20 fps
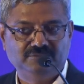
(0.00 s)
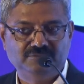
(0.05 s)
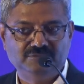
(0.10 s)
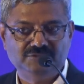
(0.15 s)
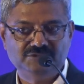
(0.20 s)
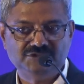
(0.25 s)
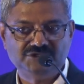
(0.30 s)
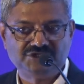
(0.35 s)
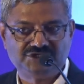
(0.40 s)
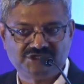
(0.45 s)

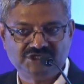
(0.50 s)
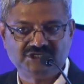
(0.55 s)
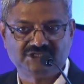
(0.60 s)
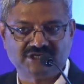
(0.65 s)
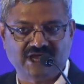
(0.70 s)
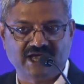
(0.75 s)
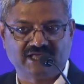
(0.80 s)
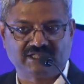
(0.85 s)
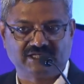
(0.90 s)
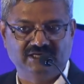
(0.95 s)
She's
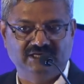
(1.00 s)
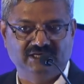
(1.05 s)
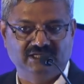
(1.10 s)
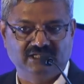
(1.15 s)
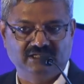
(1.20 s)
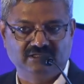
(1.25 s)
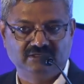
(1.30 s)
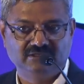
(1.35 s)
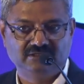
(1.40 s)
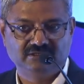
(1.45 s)
our
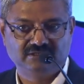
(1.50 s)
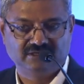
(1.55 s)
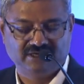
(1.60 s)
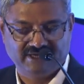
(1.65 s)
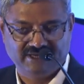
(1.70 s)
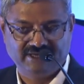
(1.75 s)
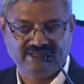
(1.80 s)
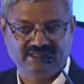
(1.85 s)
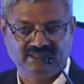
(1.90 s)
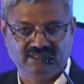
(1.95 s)
girl
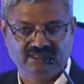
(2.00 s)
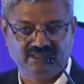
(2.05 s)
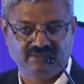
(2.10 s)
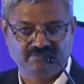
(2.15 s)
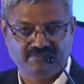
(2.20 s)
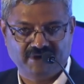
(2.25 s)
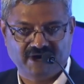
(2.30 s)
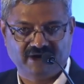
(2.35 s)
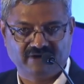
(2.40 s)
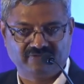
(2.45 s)
in
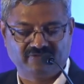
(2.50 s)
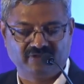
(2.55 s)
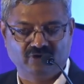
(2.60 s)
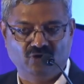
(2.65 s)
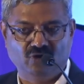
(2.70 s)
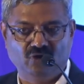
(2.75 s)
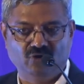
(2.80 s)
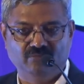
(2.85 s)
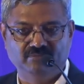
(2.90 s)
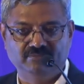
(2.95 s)
part of the
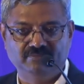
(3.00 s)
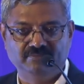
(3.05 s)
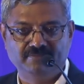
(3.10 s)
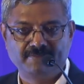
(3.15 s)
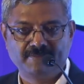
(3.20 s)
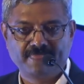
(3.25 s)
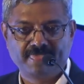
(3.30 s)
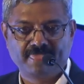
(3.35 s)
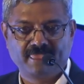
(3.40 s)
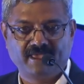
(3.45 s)
home.
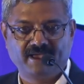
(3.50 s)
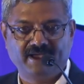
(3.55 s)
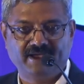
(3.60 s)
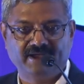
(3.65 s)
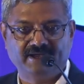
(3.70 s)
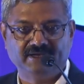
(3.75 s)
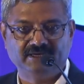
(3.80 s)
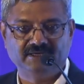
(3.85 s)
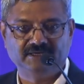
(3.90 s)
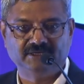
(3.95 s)

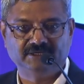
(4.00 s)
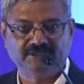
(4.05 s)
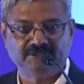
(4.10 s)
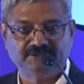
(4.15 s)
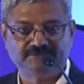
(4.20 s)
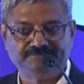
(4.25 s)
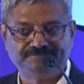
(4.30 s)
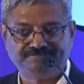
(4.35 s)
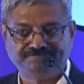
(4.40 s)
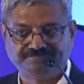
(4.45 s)
And
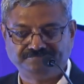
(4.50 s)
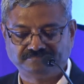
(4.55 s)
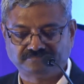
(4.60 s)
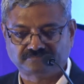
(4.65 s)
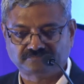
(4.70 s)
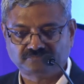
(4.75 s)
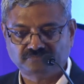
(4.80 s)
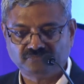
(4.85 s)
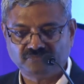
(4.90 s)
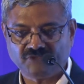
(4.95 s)

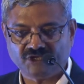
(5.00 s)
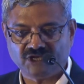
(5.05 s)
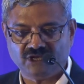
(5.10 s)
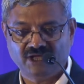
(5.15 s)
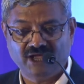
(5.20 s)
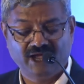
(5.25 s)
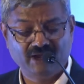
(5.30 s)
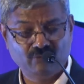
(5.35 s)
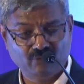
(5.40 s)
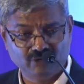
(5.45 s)

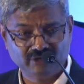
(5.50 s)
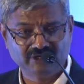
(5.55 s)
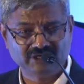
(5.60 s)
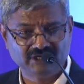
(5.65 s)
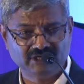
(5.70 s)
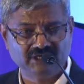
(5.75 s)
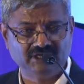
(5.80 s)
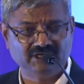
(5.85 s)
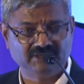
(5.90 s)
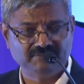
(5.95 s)
I wanted
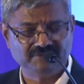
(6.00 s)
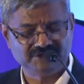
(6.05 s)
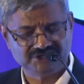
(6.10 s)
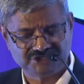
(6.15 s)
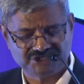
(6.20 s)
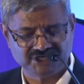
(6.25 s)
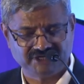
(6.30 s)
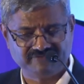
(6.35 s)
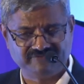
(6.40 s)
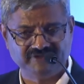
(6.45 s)
her, because she
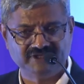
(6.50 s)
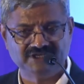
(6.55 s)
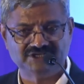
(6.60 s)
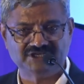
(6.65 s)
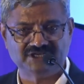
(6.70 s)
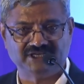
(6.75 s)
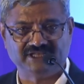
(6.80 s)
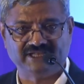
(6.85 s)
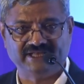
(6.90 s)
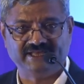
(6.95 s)
had finished
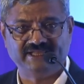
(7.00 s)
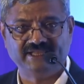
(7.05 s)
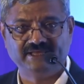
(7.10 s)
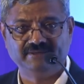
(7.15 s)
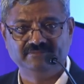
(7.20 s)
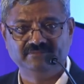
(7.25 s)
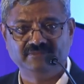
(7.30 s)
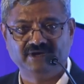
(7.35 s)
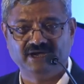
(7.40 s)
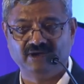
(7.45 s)
her
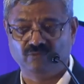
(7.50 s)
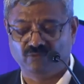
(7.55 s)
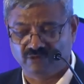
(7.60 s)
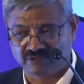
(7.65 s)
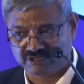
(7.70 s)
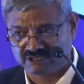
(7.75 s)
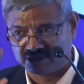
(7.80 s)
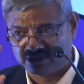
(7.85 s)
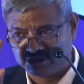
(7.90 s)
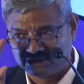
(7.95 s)
A&M, I
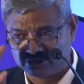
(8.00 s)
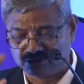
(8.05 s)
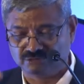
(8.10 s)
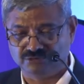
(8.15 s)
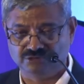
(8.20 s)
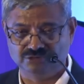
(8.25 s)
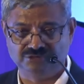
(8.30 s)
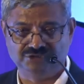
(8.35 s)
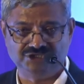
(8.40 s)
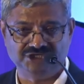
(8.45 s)
wanted her to
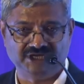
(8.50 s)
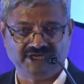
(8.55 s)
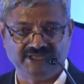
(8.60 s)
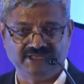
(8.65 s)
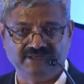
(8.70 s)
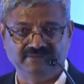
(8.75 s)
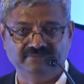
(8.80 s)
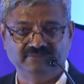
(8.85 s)
do GNM.